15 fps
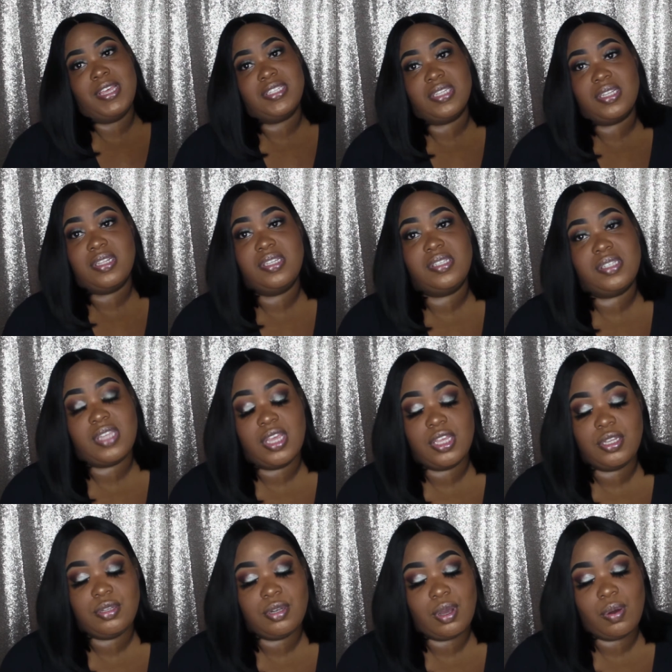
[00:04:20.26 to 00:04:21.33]
basically
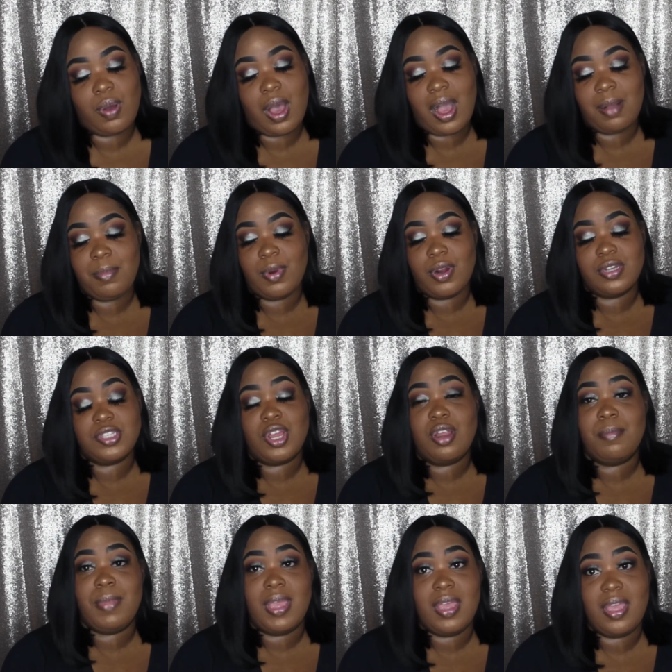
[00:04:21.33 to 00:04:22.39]
saying, you know, Akbar's
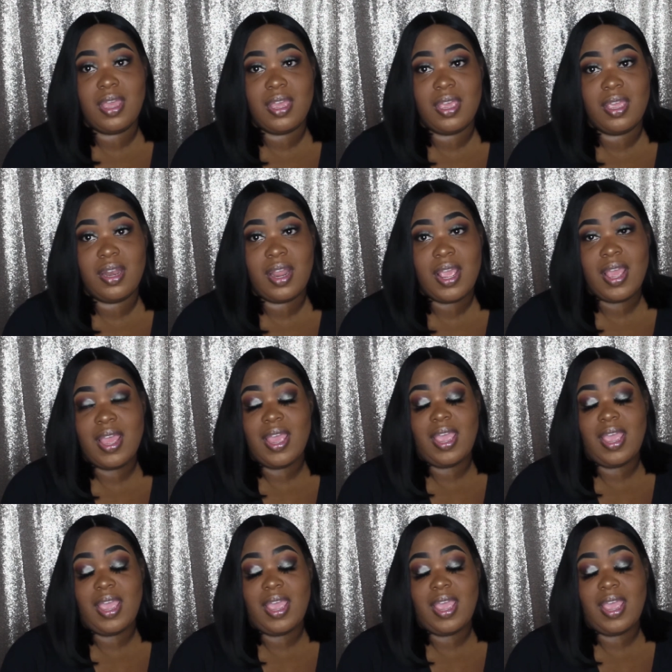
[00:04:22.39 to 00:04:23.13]
her man.